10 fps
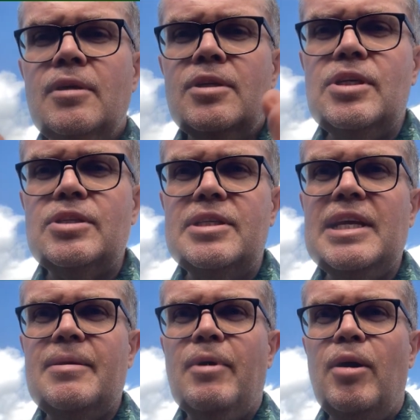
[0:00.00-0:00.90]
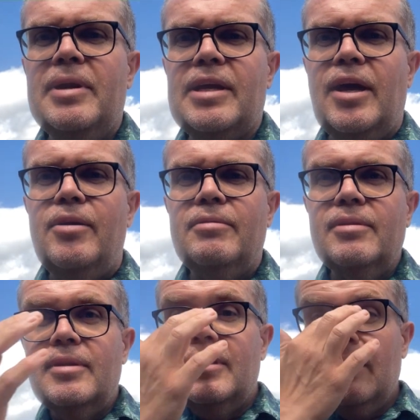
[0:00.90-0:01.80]
So as I said a moment ago,
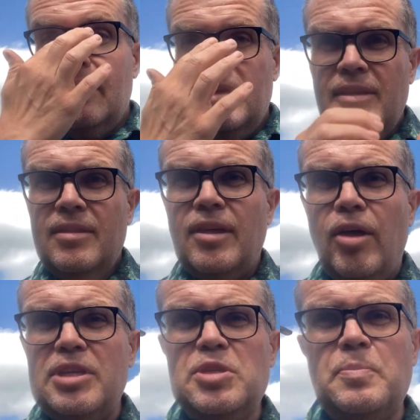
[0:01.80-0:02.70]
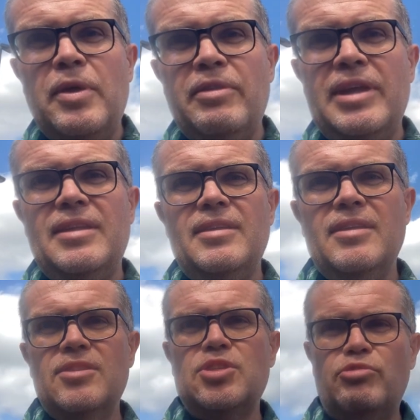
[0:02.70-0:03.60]
the Holy Spirit,
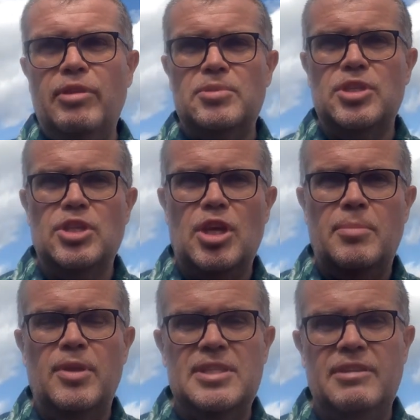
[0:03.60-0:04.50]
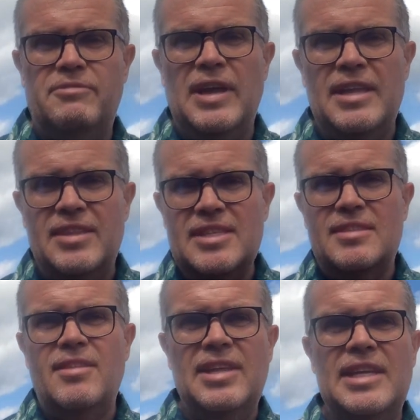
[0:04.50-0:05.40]
the scriptures, the community of faith, these
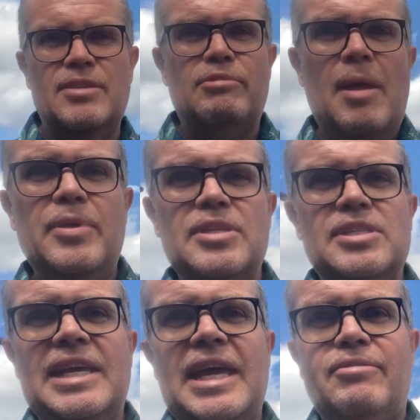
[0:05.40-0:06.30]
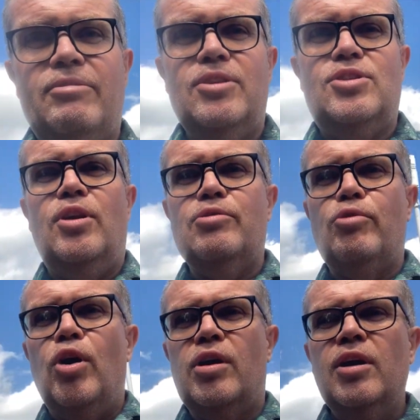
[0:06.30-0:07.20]
are the things that wrap us together on the solid
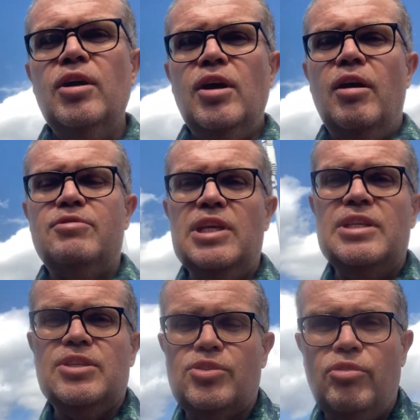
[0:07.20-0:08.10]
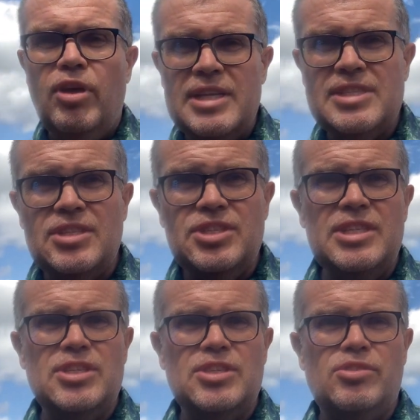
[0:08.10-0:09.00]
rock of Jesus Christ. And
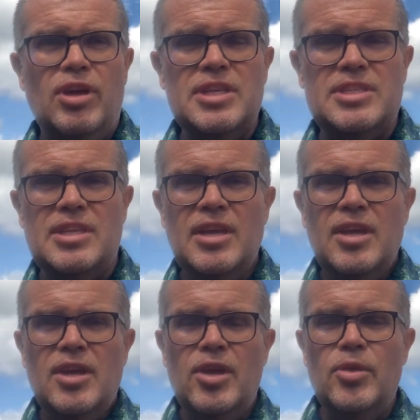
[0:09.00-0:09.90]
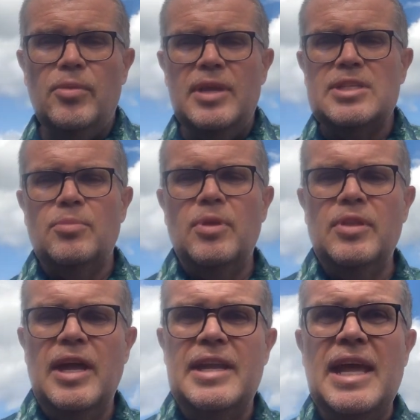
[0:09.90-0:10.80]
Jesus Christ, who is the one
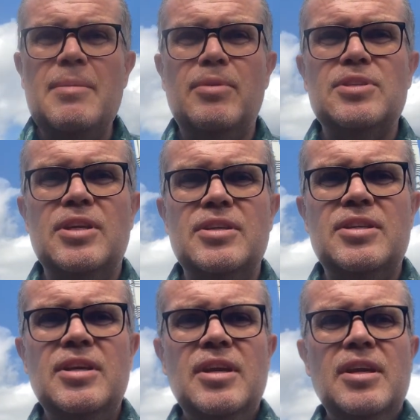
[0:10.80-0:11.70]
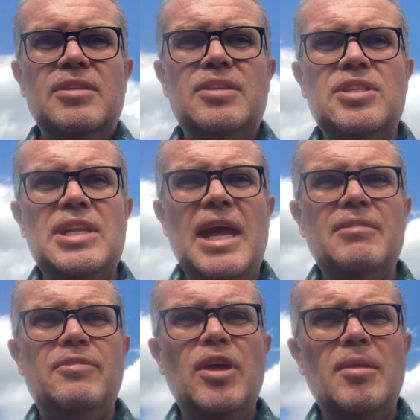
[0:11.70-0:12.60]
that enables us to stand
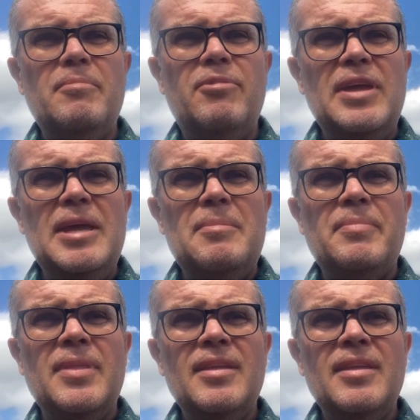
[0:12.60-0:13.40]
firm for him,